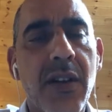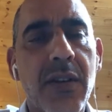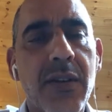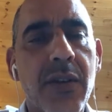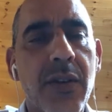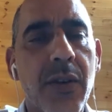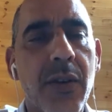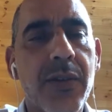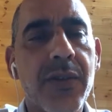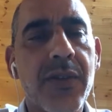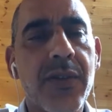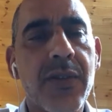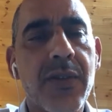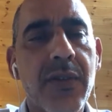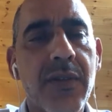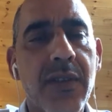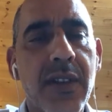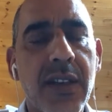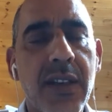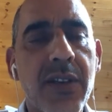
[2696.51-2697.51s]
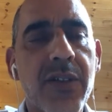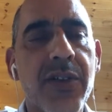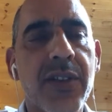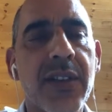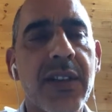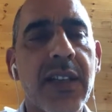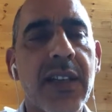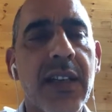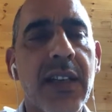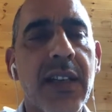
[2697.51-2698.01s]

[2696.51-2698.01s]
across the region.